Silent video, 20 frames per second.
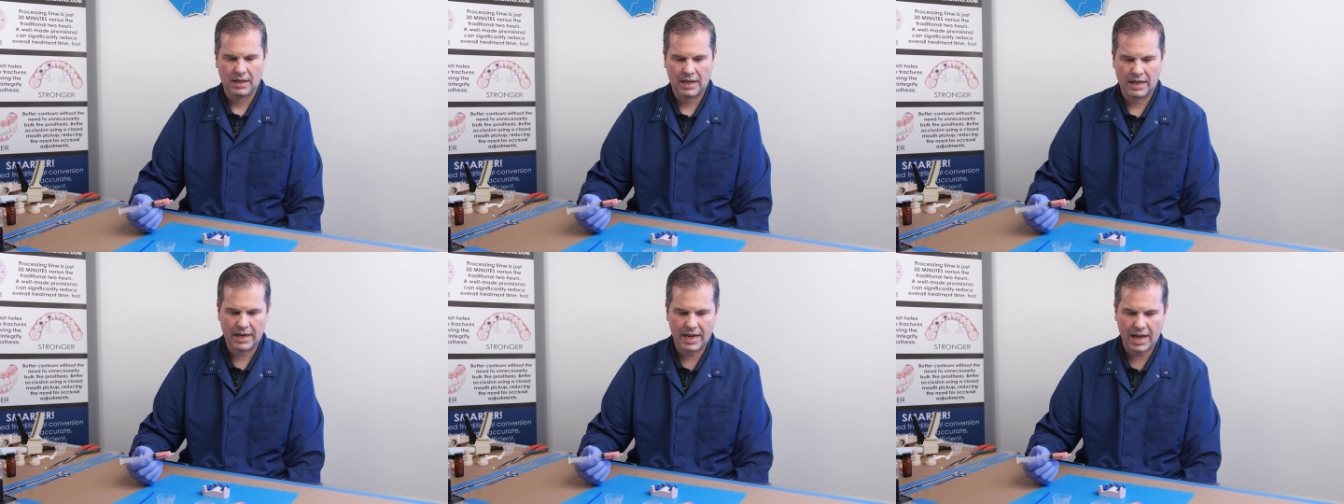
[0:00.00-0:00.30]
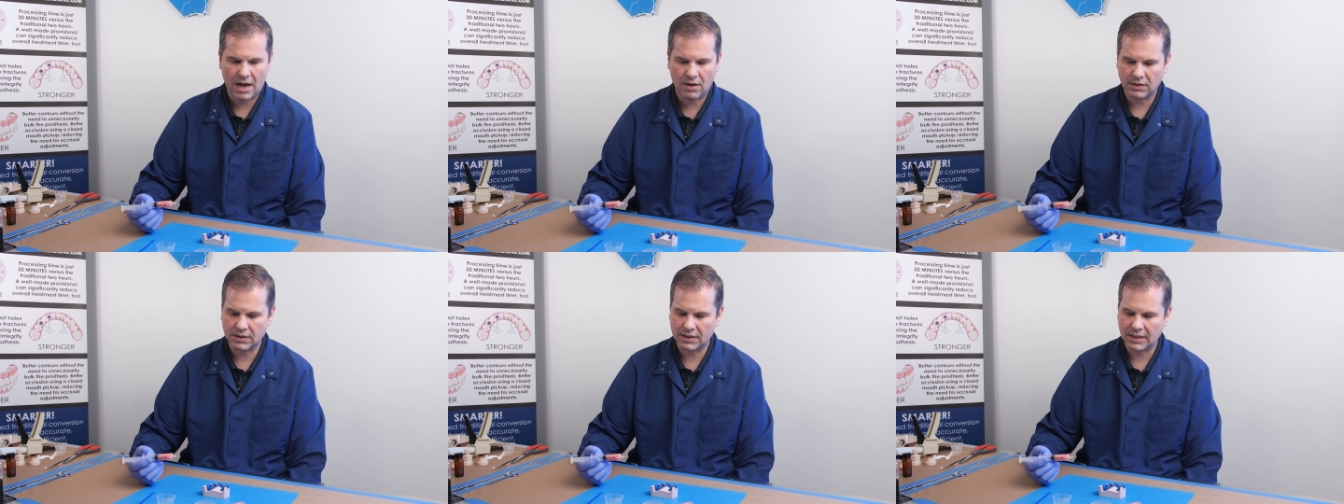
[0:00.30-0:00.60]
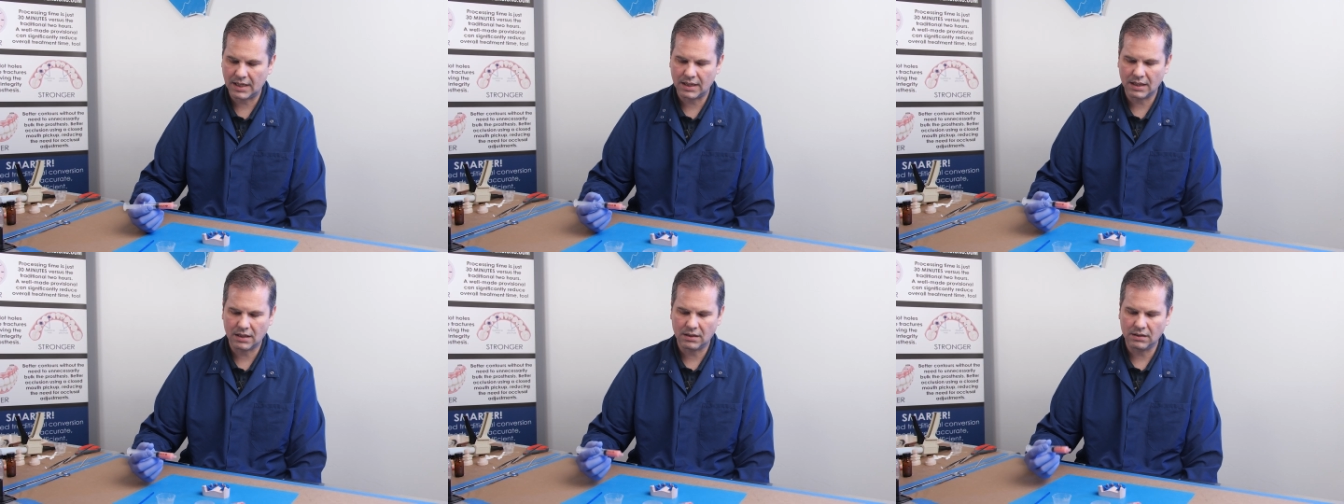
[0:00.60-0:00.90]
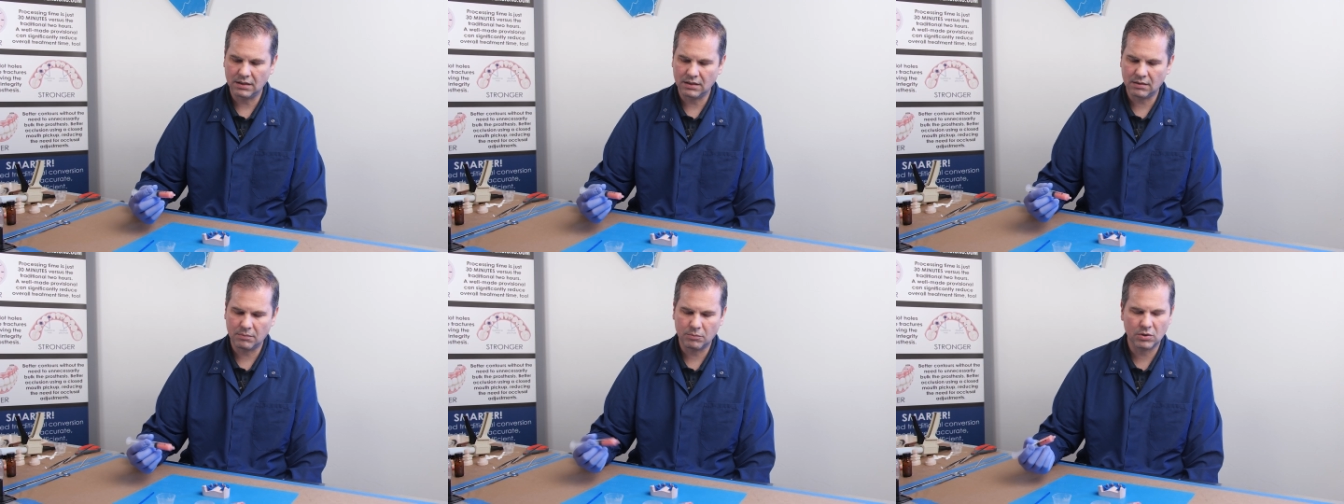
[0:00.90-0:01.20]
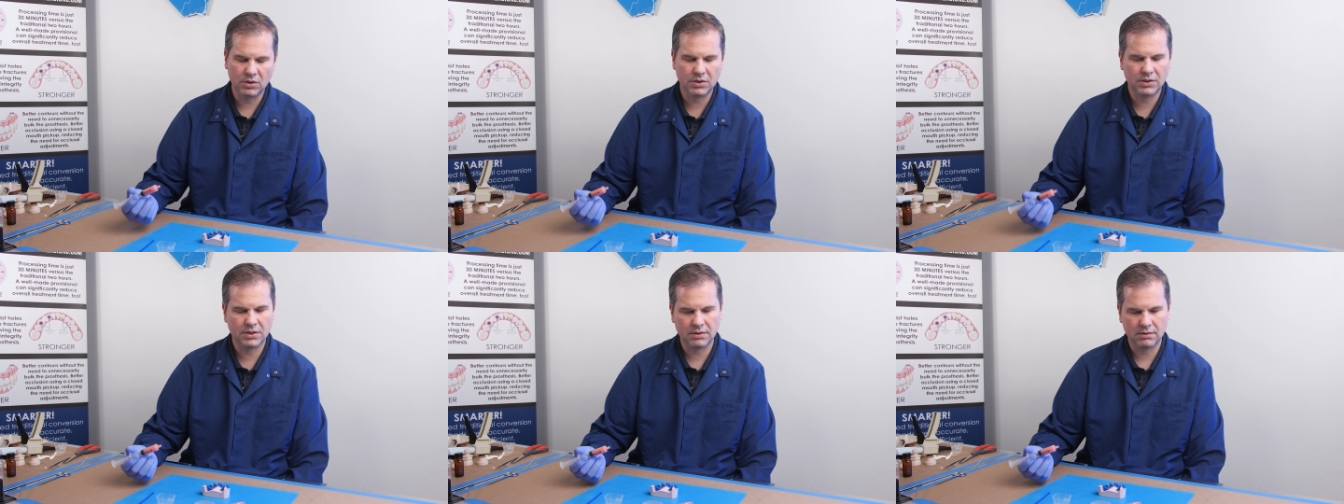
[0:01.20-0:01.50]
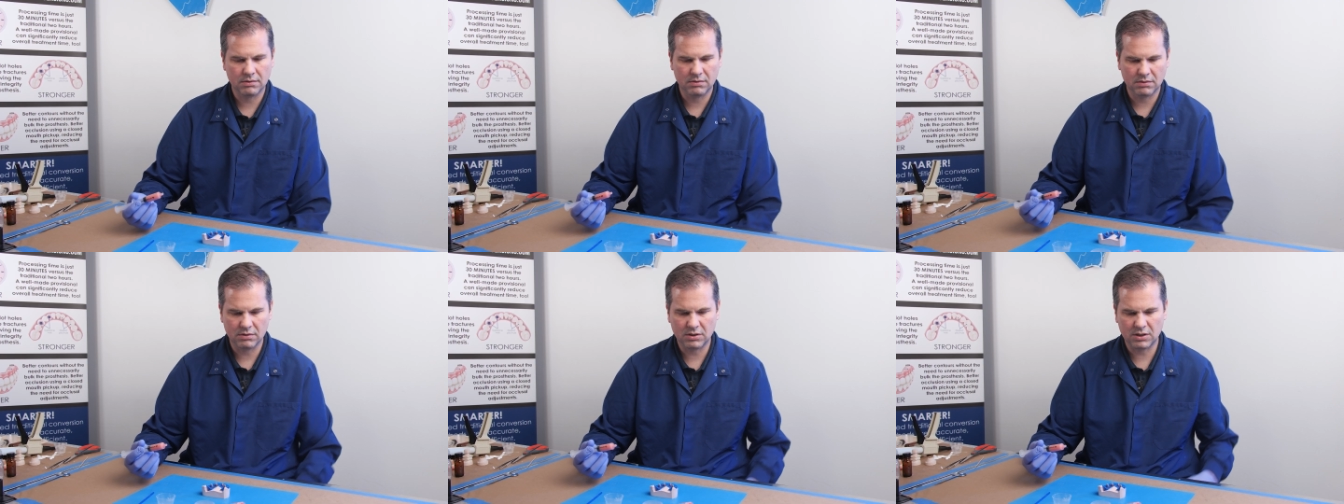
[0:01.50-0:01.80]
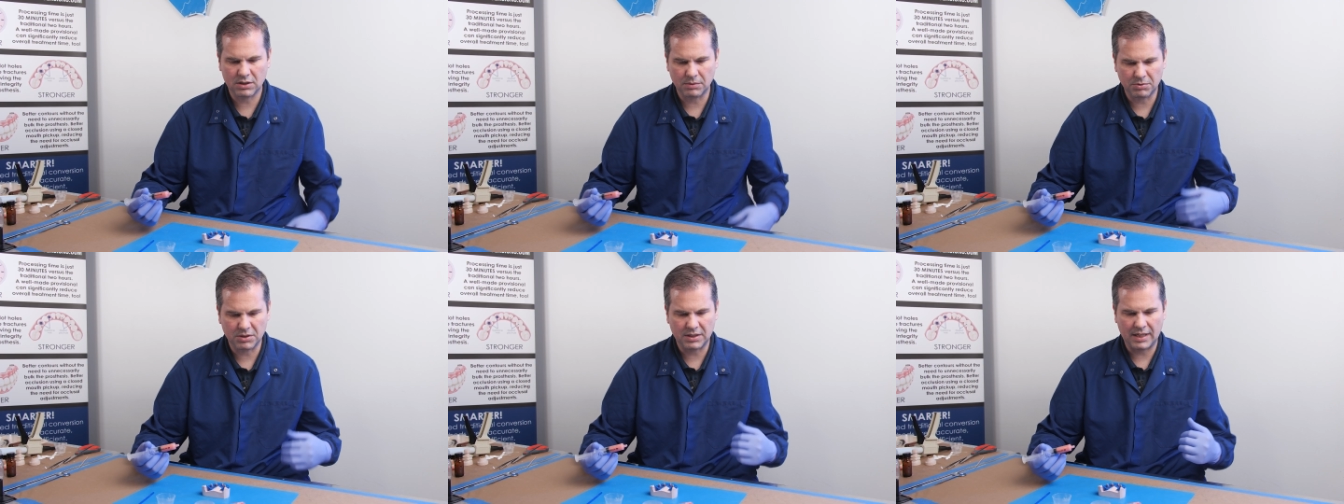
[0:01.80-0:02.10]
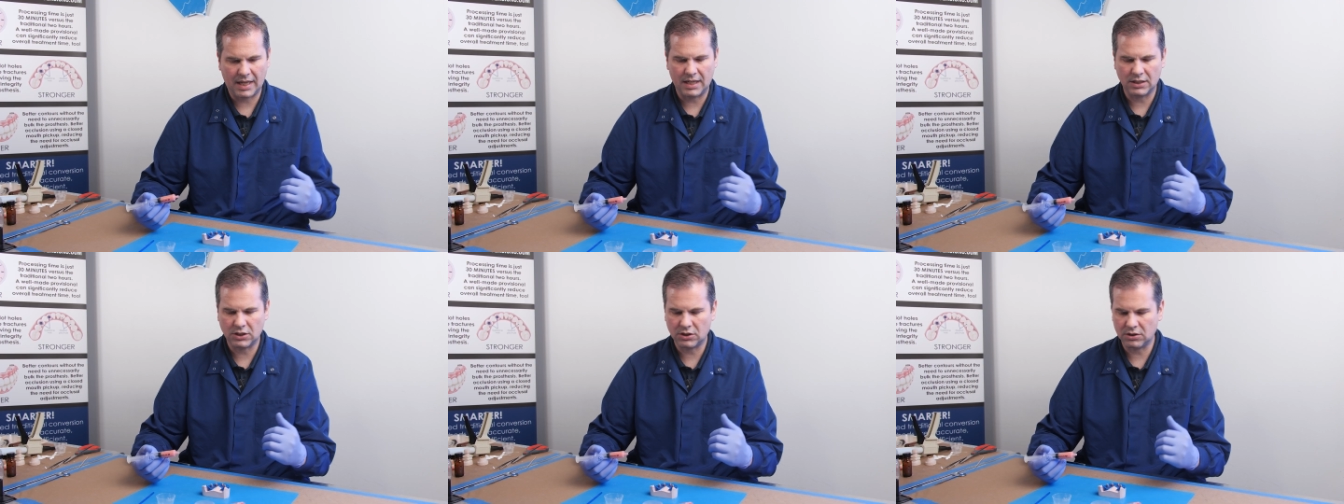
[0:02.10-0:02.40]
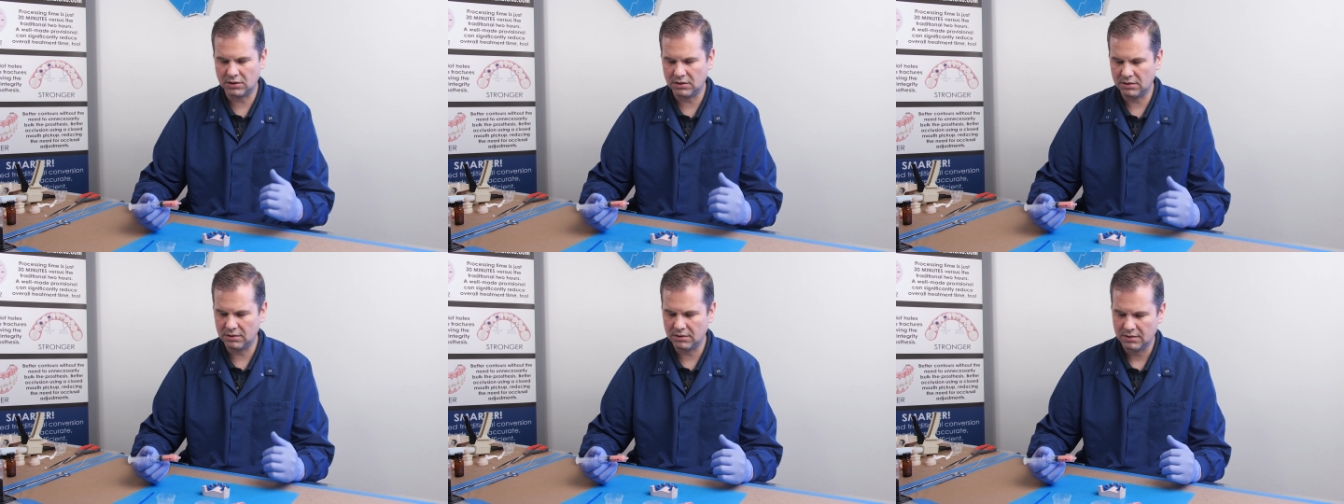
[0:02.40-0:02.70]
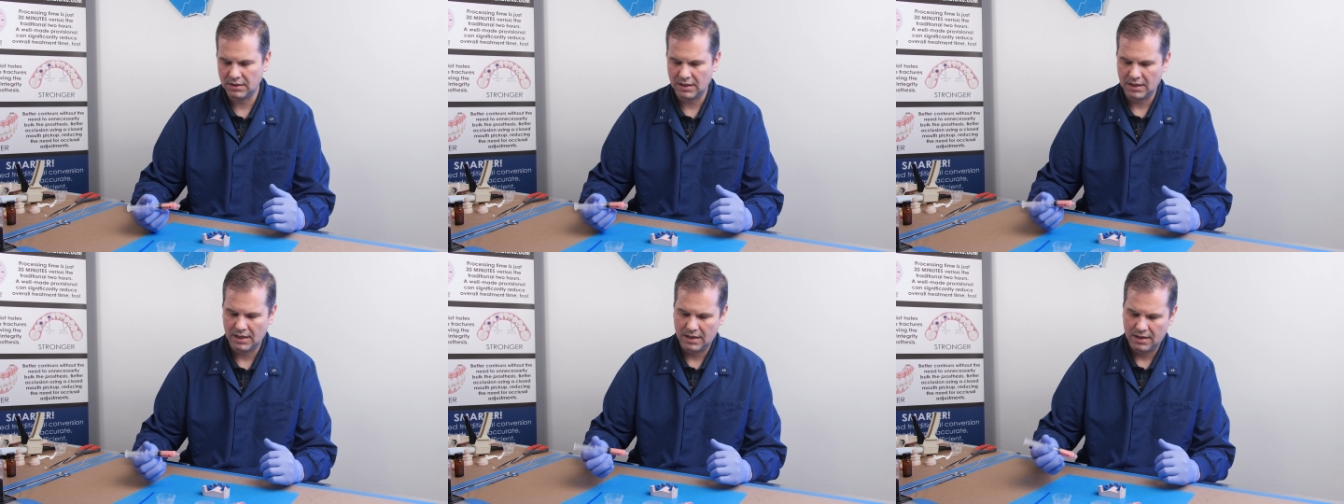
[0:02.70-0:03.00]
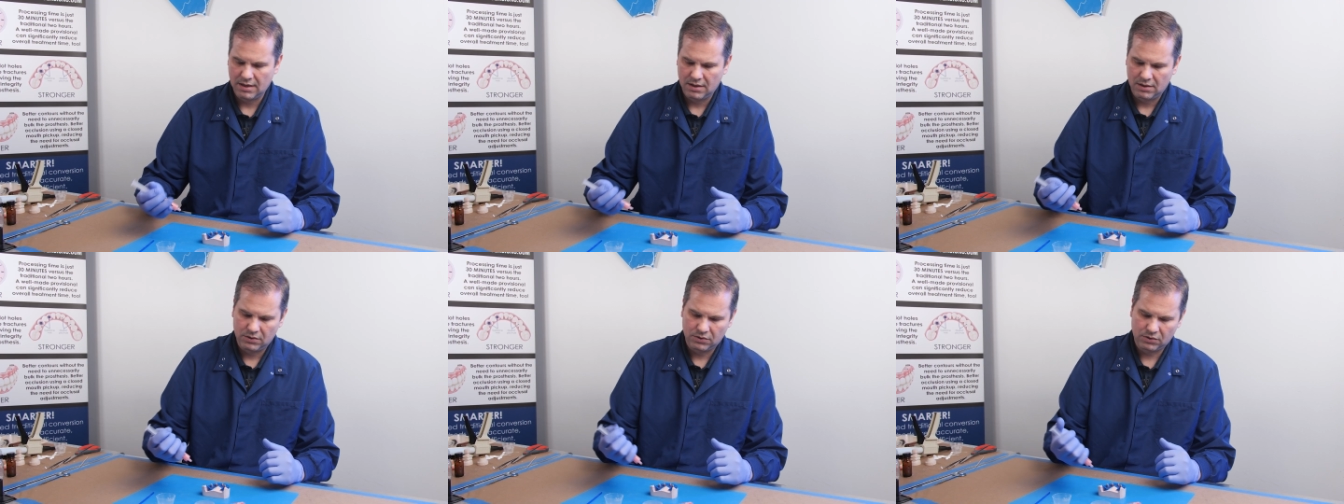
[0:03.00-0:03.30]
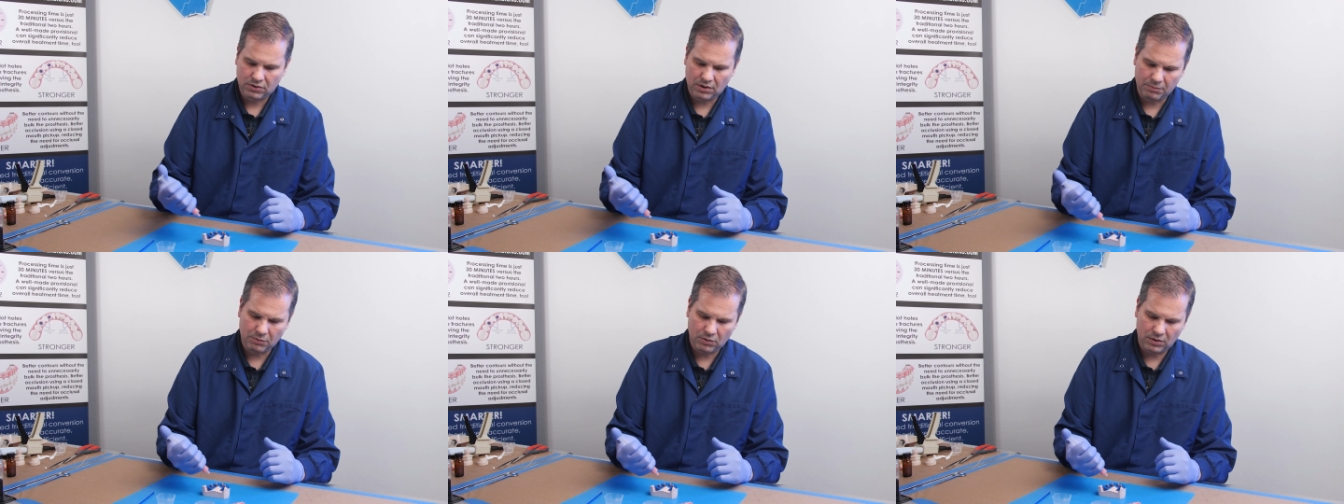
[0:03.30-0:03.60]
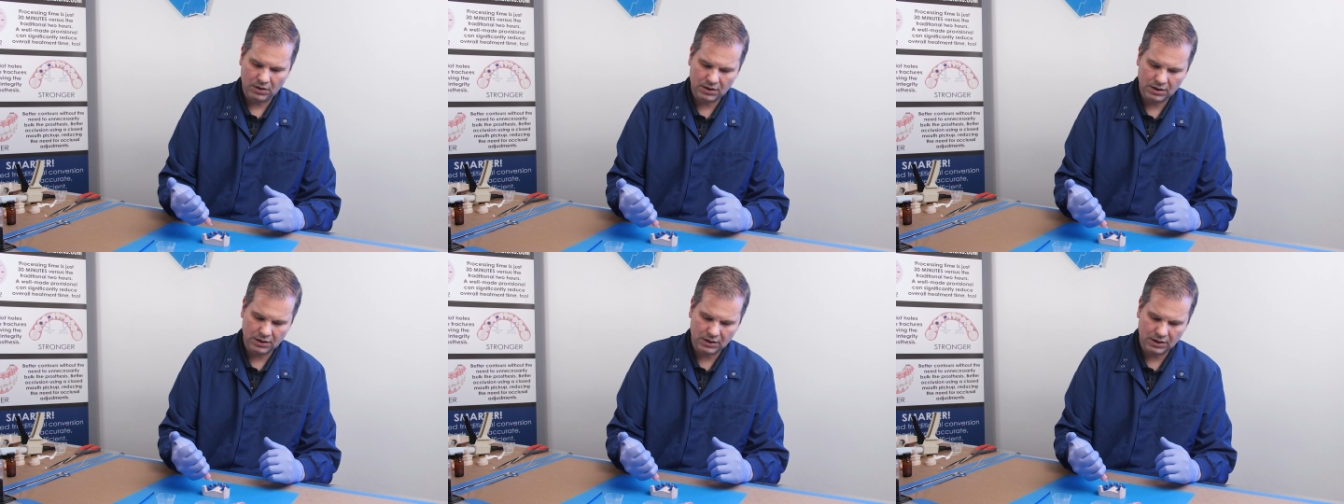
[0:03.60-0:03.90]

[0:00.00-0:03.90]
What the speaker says: And now it's getting a little more substantial, so I'm going to